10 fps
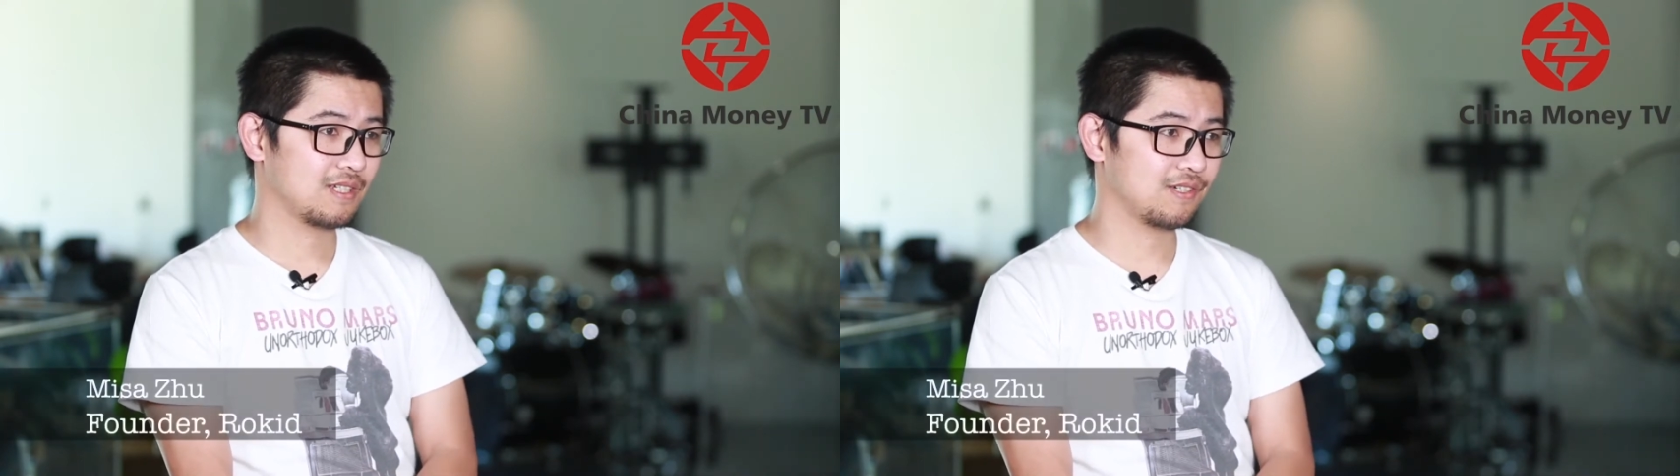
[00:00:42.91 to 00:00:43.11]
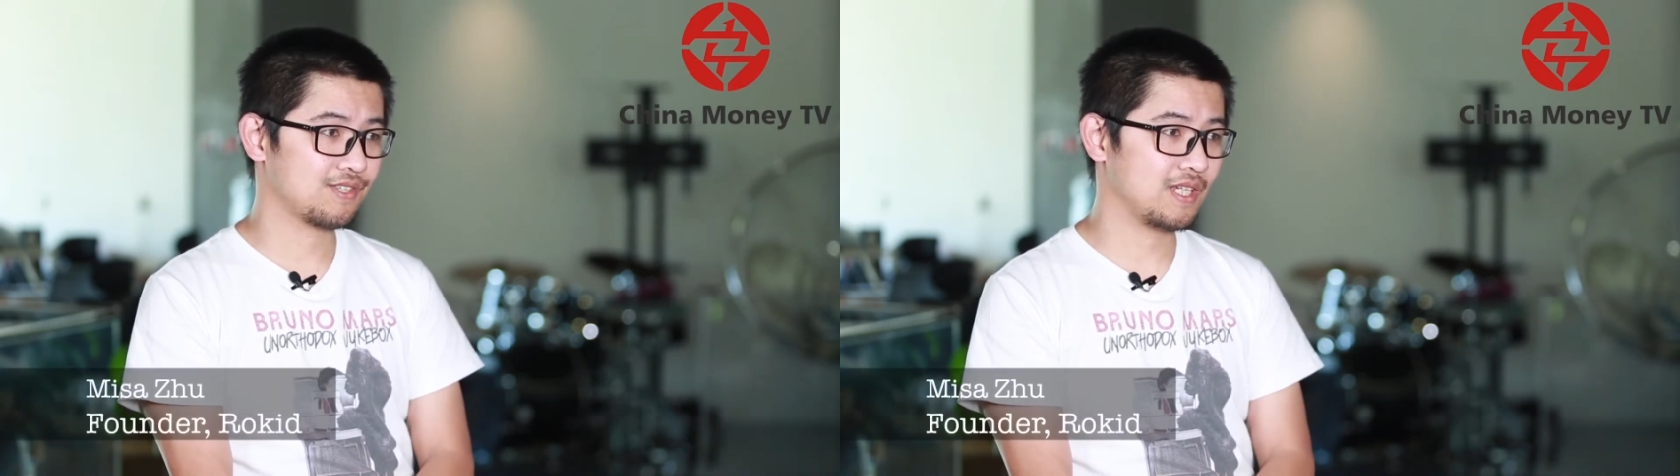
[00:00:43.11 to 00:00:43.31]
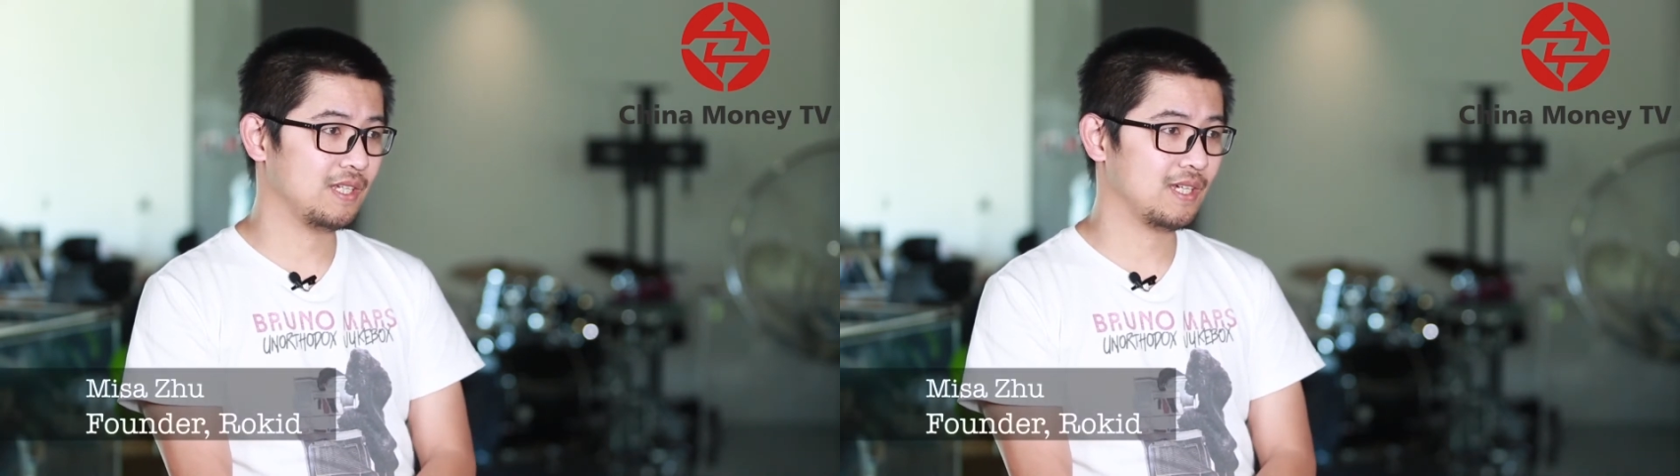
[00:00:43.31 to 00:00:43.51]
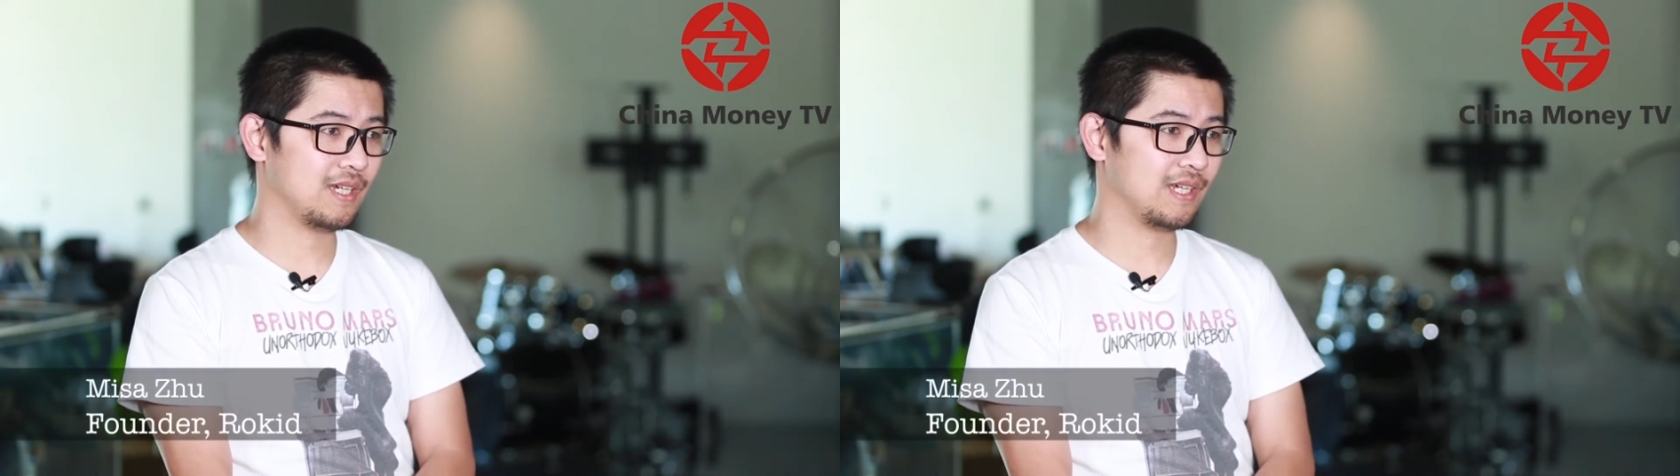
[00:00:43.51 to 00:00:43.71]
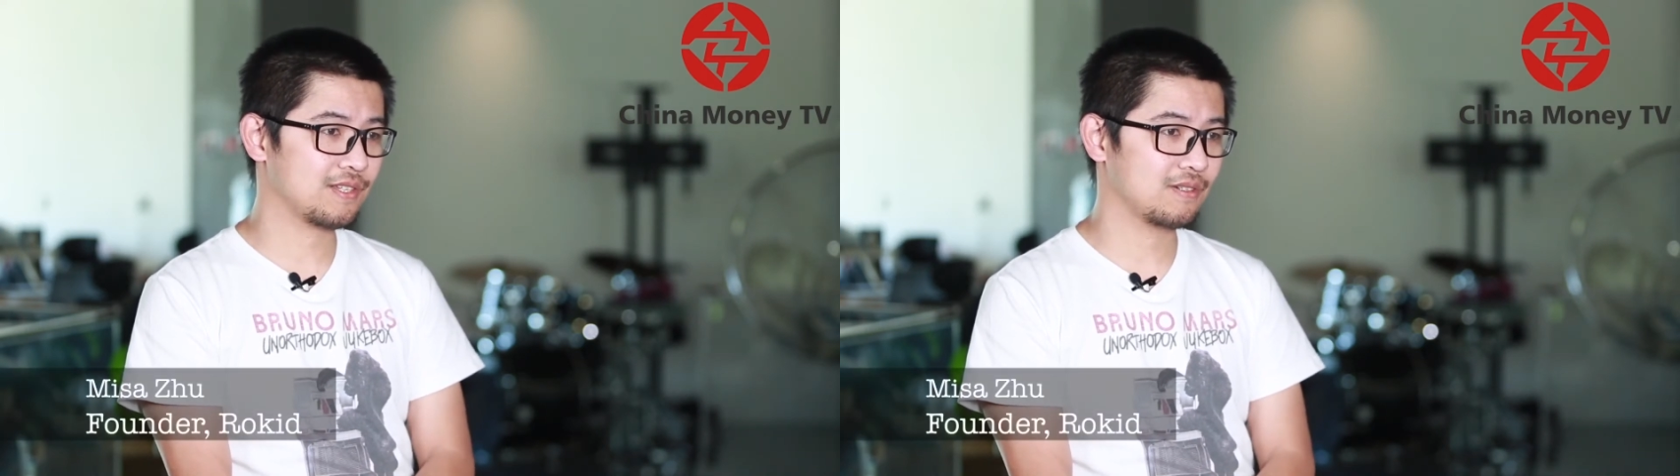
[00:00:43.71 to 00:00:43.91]
because
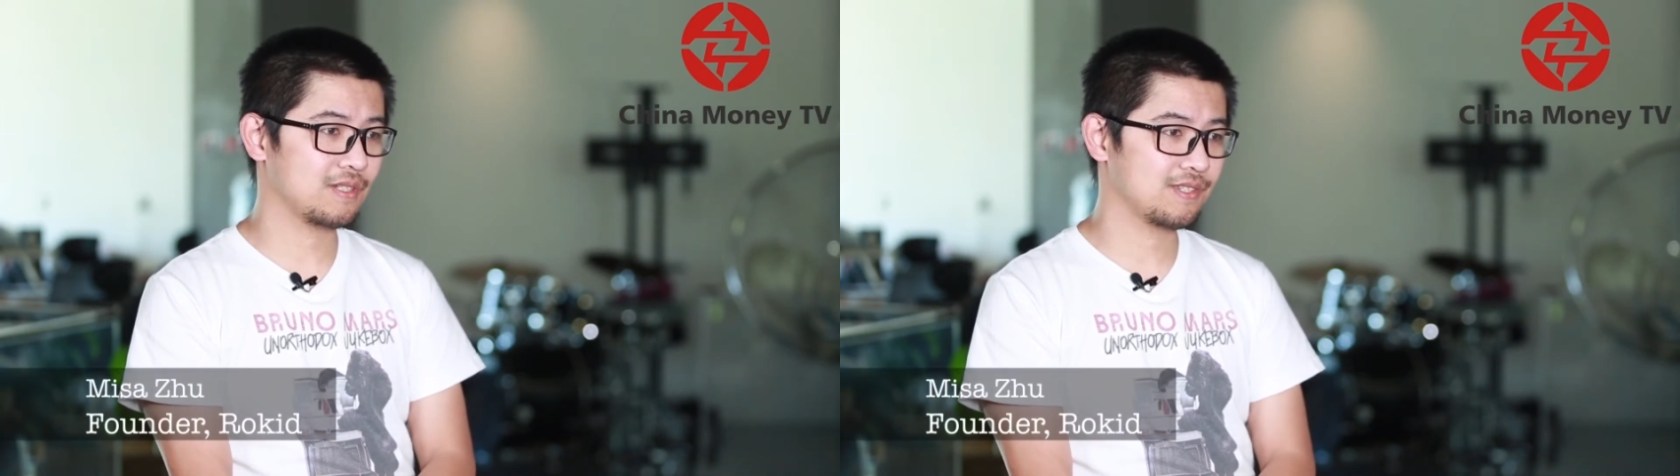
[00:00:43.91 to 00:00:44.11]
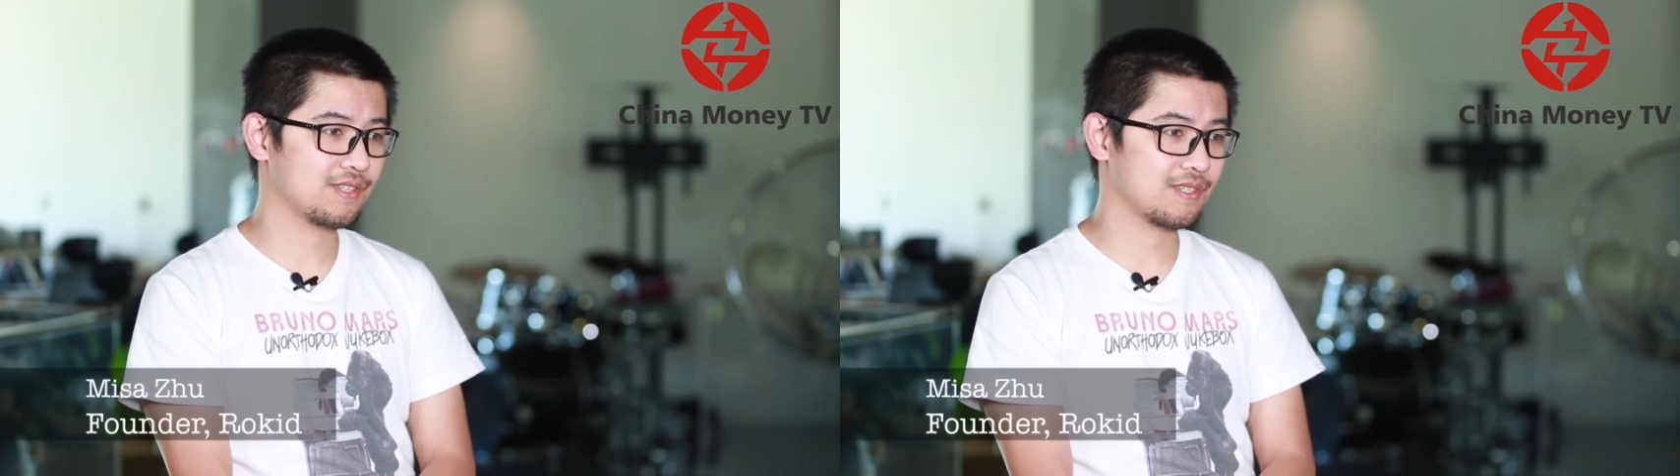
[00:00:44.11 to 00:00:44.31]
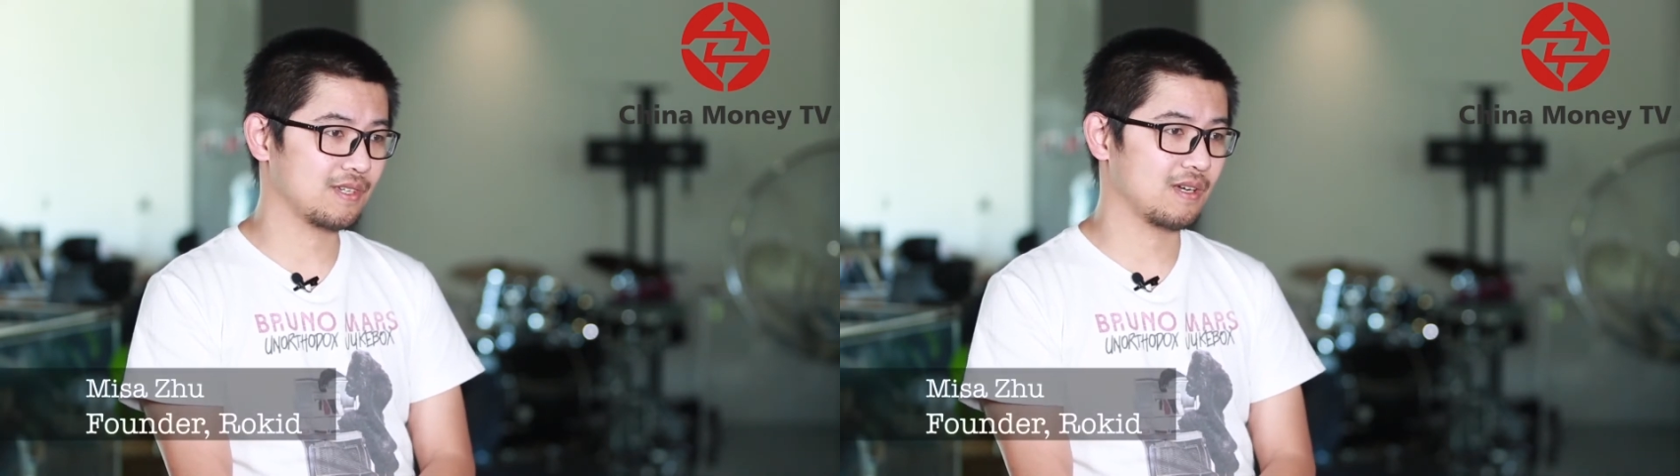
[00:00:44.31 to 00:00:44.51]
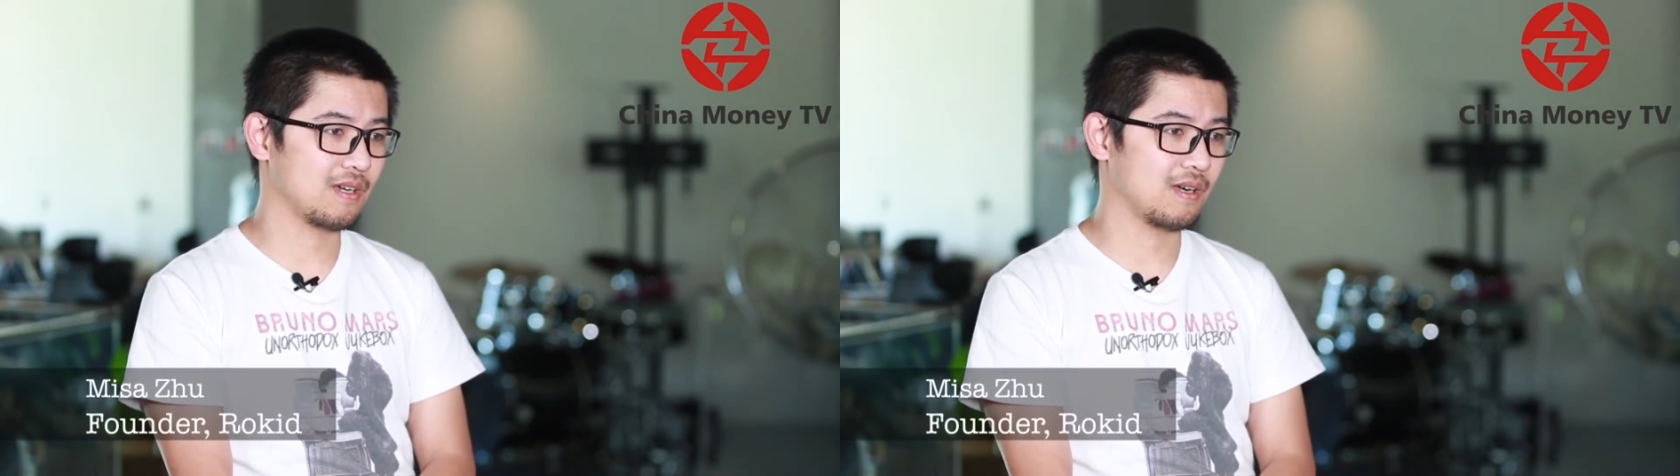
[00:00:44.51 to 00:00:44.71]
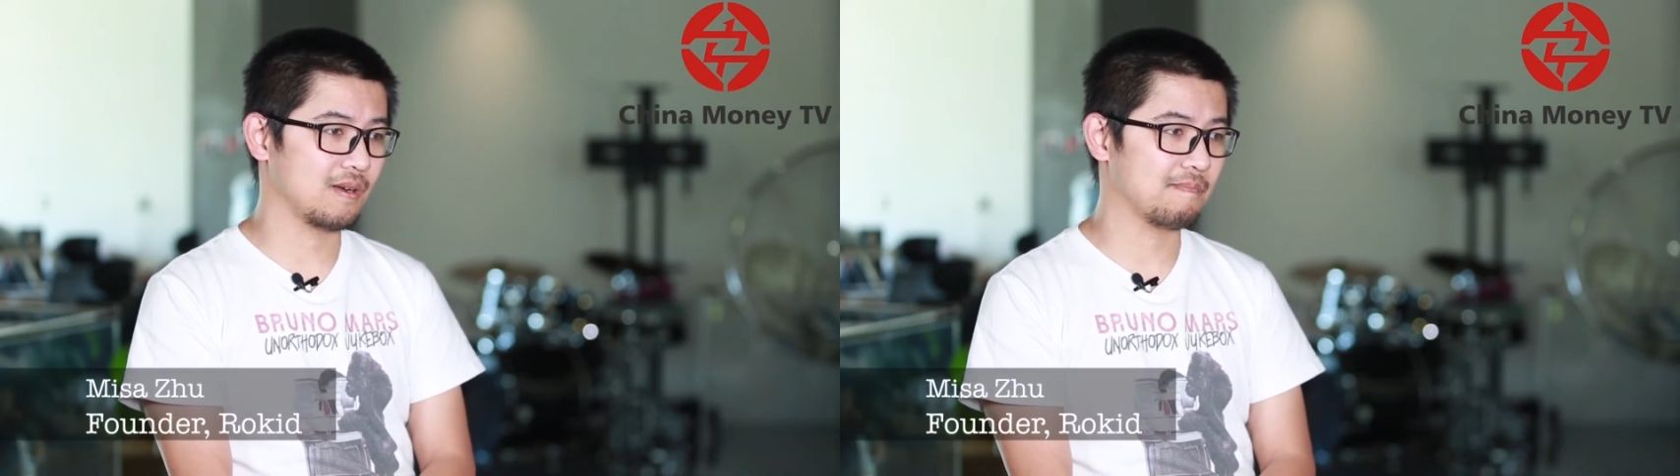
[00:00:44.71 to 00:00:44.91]
AI actually is
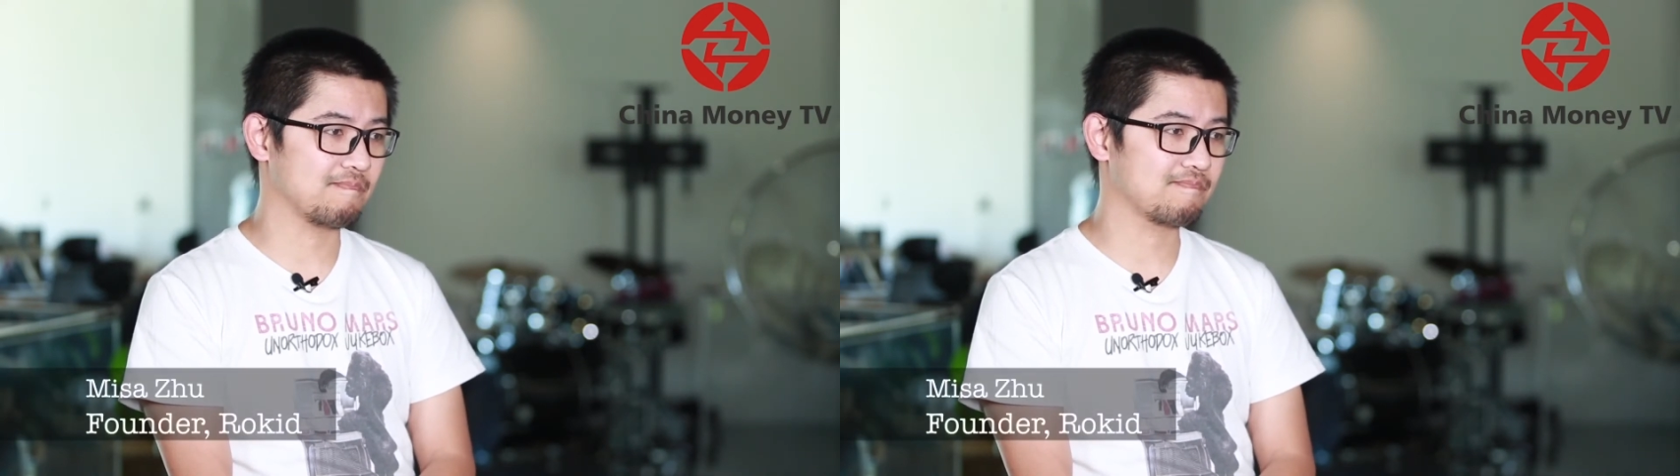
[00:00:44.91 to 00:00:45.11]
a